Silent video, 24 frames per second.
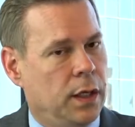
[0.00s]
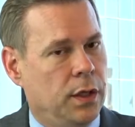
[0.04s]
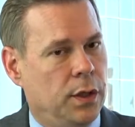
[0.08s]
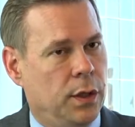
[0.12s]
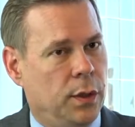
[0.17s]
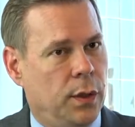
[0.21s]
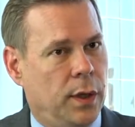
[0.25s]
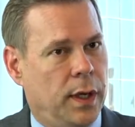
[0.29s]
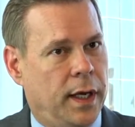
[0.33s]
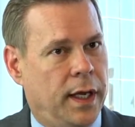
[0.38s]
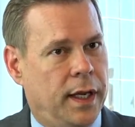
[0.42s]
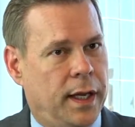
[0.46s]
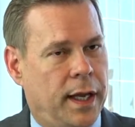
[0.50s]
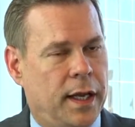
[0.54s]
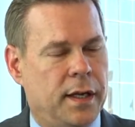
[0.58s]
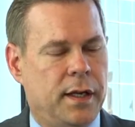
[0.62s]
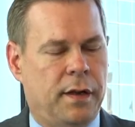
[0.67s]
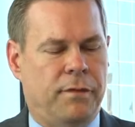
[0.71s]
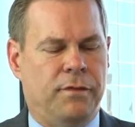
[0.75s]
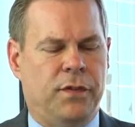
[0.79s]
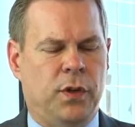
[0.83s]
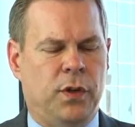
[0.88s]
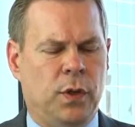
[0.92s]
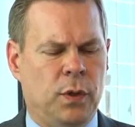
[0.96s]
And
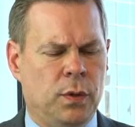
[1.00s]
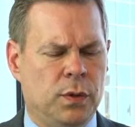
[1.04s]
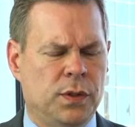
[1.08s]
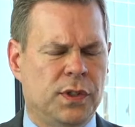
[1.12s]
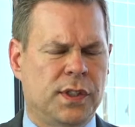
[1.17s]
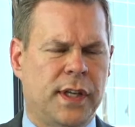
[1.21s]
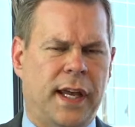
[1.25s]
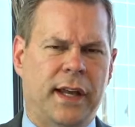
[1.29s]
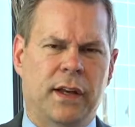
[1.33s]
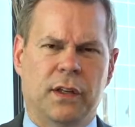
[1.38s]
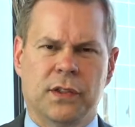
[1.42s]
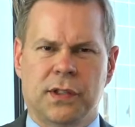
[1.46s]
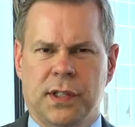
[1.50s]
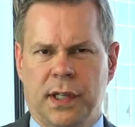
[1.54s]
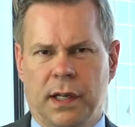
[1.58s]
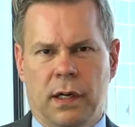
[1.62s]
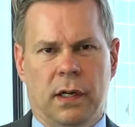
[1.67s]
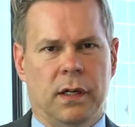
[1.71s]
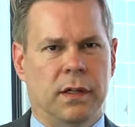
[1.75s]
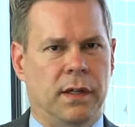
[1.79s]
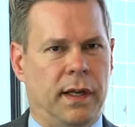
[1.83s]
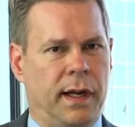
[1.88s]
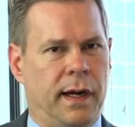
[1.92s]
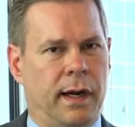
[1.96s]
a few sales
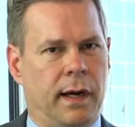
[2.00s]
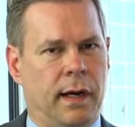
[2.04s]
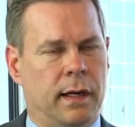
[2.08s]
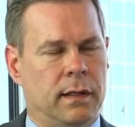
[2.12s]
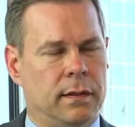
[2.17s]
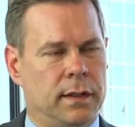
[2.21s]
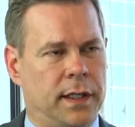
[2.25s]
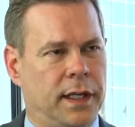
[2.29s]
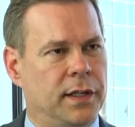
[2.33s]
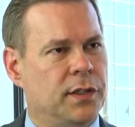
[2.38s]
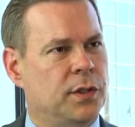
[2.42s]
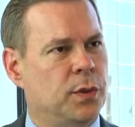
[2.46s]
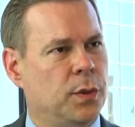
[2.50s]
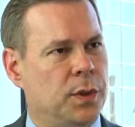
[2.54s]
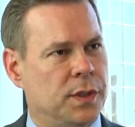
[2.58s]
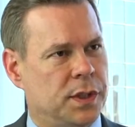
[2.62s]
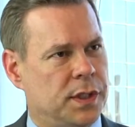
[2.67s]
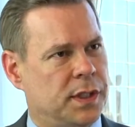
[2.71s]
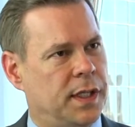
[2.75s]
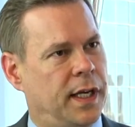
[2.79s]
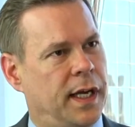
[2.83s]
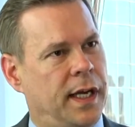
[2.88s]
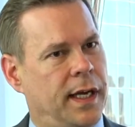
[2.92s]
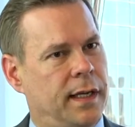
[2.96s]
here and there into a
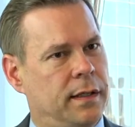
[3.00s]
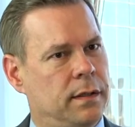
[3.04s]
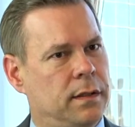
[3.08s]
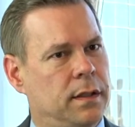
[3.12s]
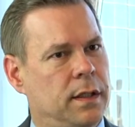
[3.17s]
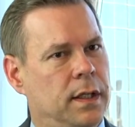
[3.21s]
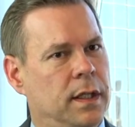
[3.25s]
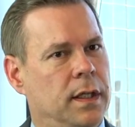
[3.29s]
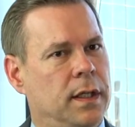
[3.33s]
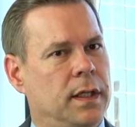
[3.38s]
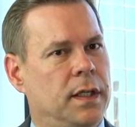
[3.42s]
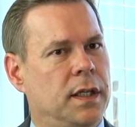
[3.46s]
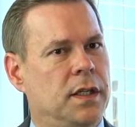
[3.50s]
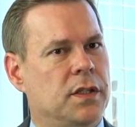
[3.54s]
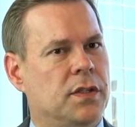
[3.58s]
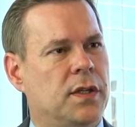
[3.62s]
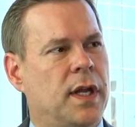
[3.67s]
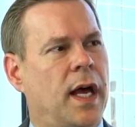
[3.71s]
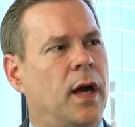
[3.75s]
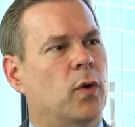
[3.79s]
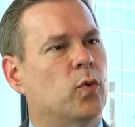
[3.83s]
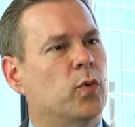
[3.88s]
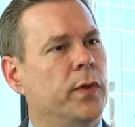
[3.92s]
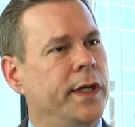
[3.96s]
state is
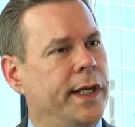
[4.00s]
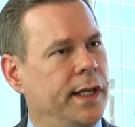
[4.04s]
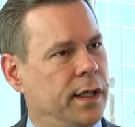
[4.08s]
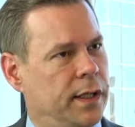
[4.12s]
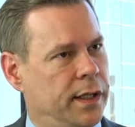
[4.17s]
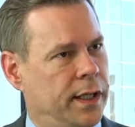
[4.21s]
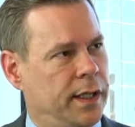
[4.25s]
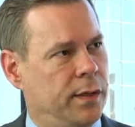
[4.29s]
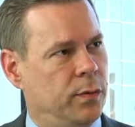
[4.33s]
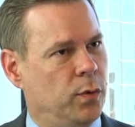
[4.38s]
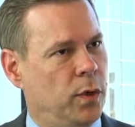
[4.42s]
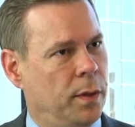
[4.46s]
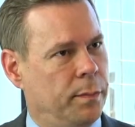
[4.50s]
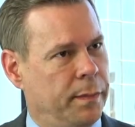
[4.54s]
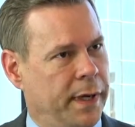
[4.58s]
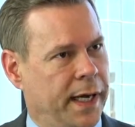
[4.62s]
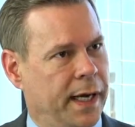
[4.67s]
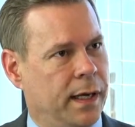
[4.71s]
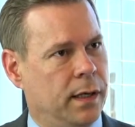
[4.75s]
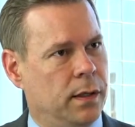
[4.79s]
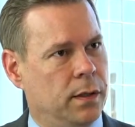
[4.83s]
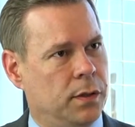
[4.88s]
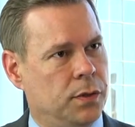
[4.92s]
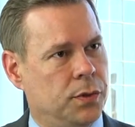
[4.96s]
not really what
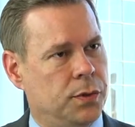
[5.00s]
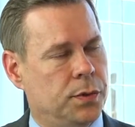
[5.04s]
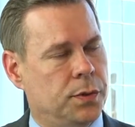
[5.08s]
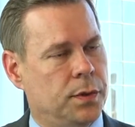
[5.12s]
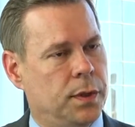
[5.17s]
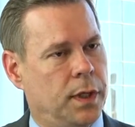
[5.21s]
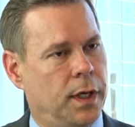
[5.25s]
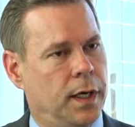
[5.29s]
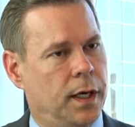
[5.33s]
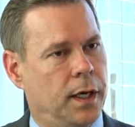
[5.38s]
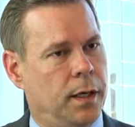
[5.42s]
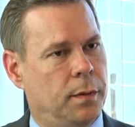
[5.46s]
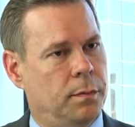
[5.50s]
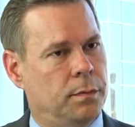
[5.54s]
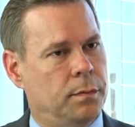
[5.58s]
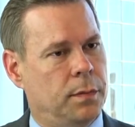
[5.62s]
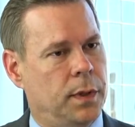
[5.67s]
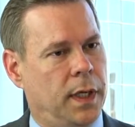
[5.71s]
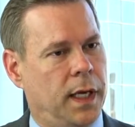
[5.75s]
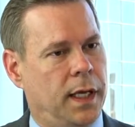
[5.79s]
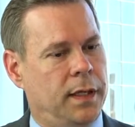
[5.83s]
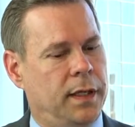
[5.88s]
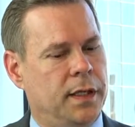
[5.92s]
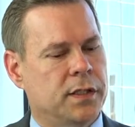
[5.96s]
matters.
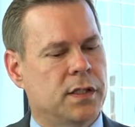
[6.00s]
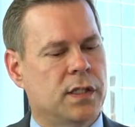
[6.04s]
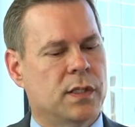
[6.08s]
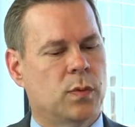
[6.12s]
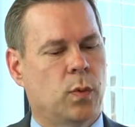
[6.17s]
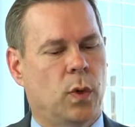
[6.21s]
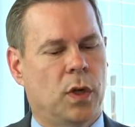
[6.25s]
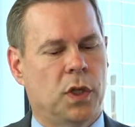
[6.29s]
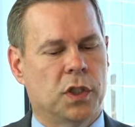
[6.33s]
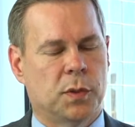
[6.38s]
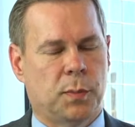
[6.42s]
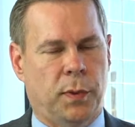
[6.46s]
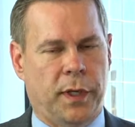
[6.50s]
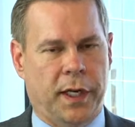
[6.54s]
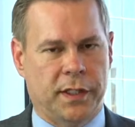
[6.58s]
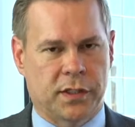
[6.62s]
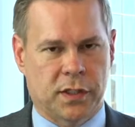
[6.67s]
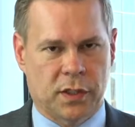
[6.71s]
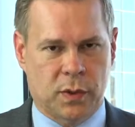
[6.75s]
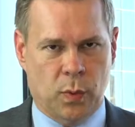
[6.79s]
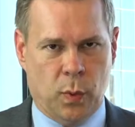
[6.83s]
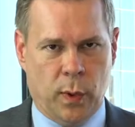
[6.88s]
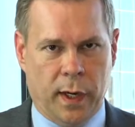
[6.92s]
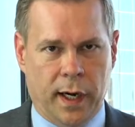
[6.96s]
And this is one of those
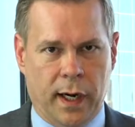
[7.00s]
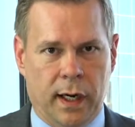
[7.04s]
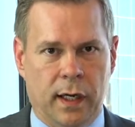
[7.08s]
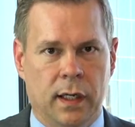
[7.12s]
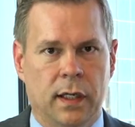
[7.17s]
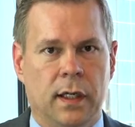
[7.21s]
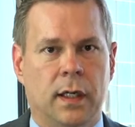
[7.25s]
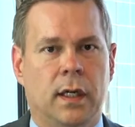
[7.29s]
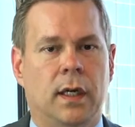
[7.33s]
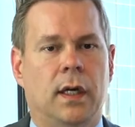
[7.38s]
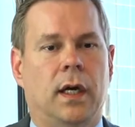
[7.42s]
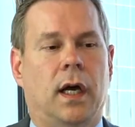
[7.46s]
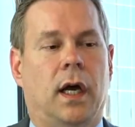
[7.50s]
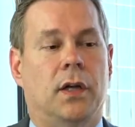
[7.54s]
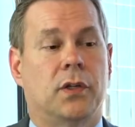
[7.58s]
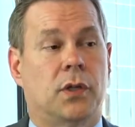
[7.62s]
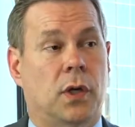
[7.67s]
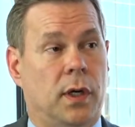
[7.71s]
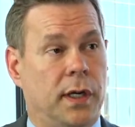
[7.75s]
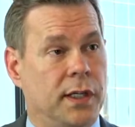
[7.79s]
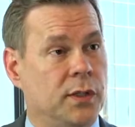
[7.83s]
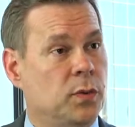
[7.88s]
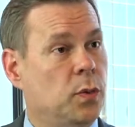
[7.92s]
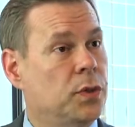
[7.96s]
places where
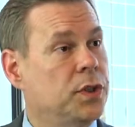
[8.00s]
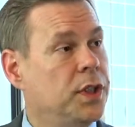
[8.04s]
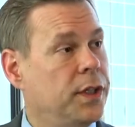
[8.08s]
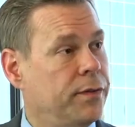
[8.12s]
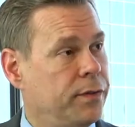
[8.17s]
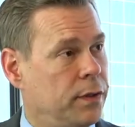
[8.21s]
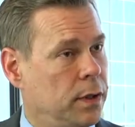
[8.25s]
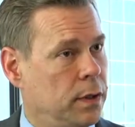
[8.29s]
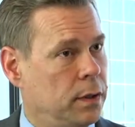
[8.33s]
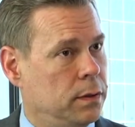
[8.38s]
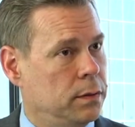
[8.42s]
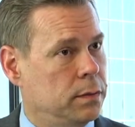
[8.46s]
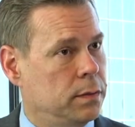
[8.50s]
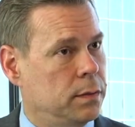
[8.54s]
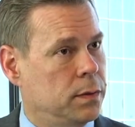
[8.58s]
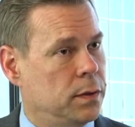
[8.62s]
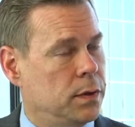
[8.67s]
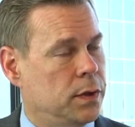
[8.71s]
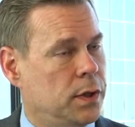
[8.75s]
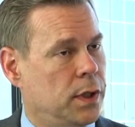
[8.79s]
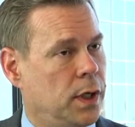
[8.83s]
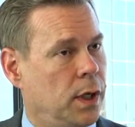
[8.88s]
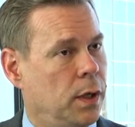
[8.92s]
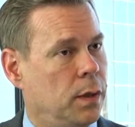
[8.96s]
attorneys will differ.
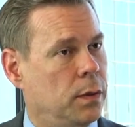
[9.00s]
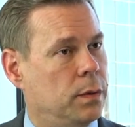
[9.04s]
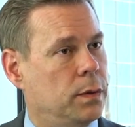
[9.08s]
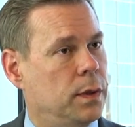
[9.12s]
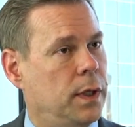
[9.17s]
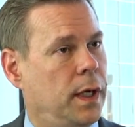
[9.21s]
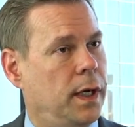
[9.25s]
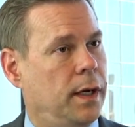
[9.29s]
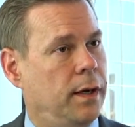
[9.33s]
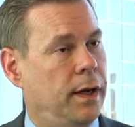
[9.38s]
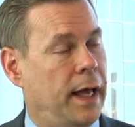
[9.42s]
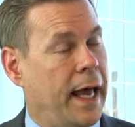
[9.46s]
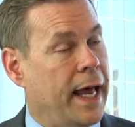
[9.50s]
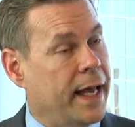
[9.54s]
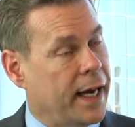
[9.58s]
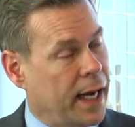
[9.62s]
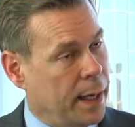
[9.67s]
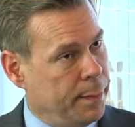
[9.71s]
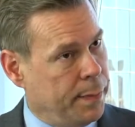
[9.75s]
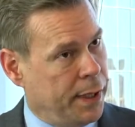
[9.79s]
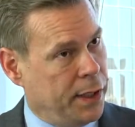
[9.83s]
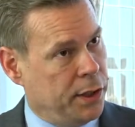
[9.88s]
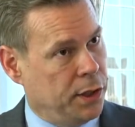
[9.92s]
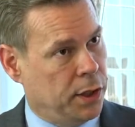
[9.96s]
So had
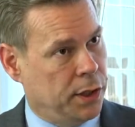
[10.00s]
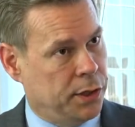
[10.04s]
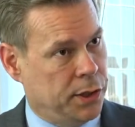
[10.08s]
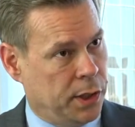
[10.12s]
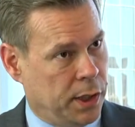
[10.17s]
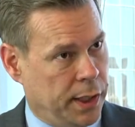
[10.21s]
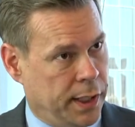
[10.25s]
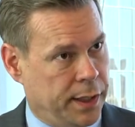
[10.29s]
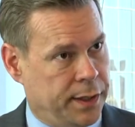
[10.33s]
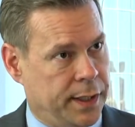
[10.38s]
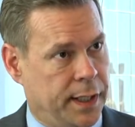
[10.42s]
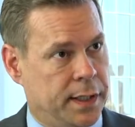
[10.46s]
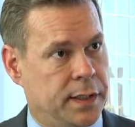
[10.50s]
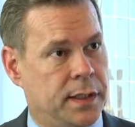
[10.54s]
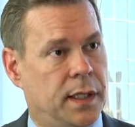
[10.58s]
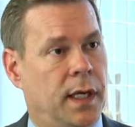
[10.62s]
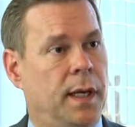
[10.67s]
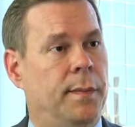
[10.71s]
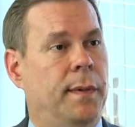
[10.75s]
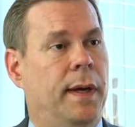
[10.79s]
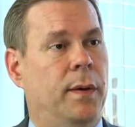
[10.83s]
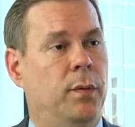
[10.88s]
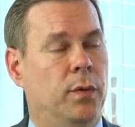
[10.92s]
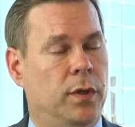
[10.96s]
I been your attorney at that
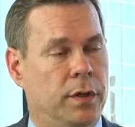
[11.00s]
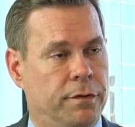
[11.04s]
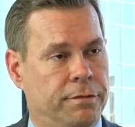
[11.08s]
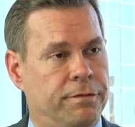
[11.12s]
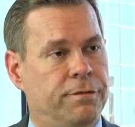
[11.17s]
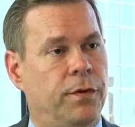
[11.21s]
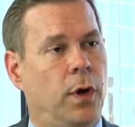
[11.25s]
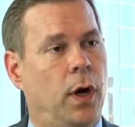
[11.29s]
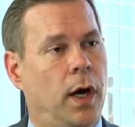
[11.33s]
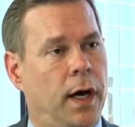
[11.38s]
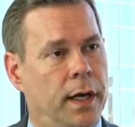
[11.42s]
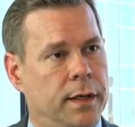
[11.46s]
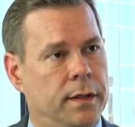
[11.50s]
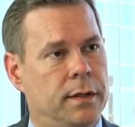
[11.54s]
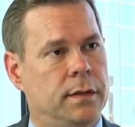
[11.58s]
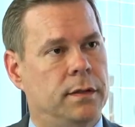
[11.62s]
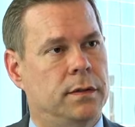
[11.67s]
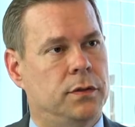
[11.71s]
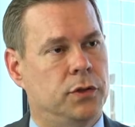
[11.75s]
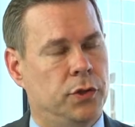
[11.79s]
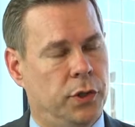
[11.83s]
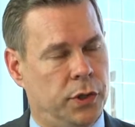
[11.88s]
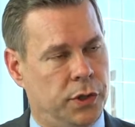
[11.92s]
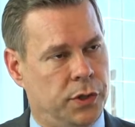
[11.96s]
time, I would have fought
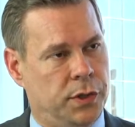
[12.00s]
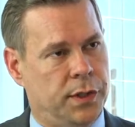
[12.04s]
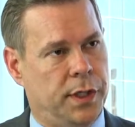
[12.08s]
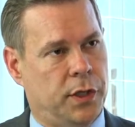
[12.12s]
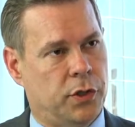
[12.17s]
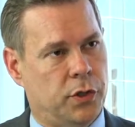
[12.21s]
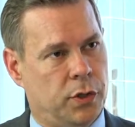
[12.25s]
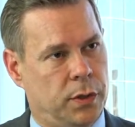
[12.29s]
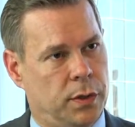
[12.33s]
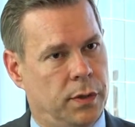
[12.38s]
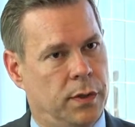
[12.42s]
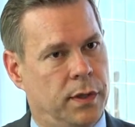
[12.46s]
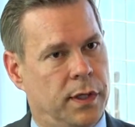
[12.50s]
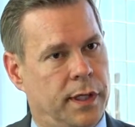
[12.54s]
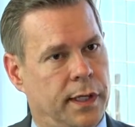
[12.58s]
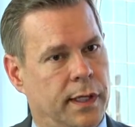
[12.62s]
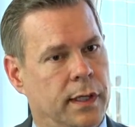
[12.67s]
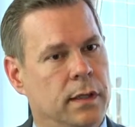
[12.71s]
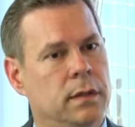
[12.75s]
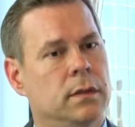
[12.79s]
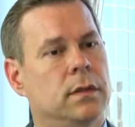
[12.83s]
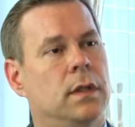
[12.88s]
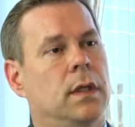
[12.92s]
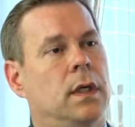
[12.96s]
jurisdiction
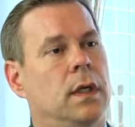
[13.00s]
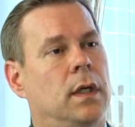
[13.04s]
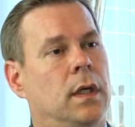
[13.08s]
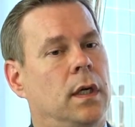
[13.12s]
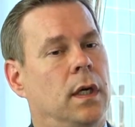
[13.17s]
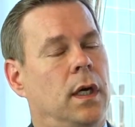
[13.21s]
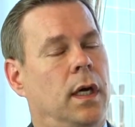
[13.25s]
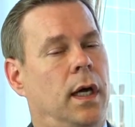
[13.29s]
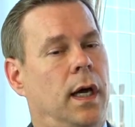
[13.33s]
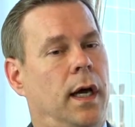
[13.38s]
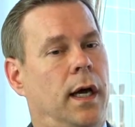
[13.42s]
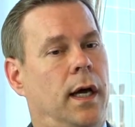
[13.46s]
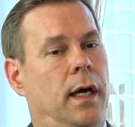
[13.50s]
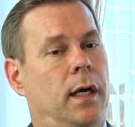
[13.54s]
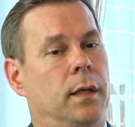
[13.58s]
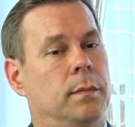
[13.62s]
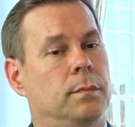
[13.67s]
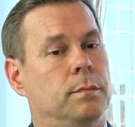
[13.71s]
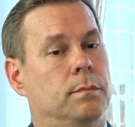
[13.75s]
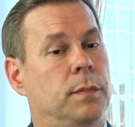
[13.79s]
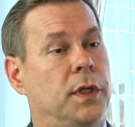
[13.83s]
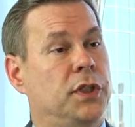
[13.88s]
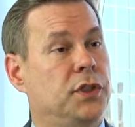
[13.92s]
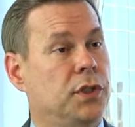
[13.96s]
there.
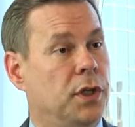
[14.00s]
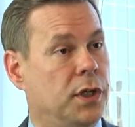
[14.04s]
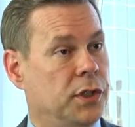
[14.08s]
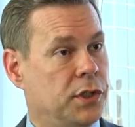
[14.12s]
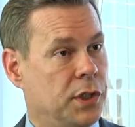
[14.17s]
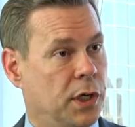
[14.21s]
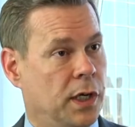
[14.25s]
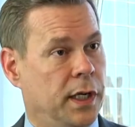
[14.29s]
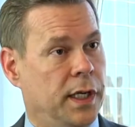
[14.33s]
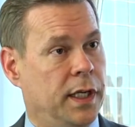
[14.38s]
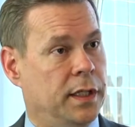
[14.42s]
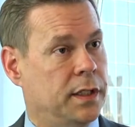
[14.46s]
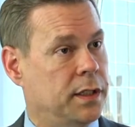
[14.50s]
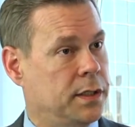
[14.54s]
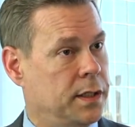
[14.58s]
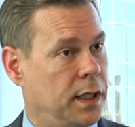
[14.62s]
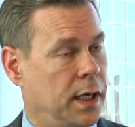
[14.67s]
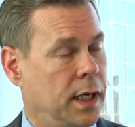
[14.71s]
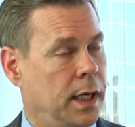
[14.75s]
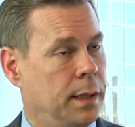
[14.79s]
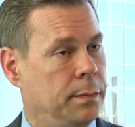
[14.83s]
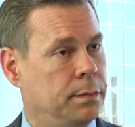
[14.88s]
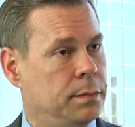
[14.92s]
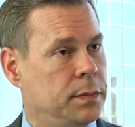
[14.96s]
But your attorney at the
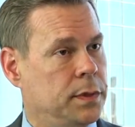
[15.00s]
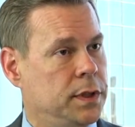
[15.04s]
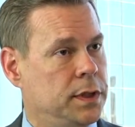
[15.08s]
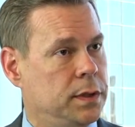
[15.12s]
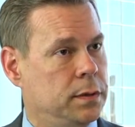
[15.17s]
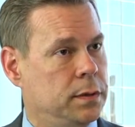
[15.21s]
time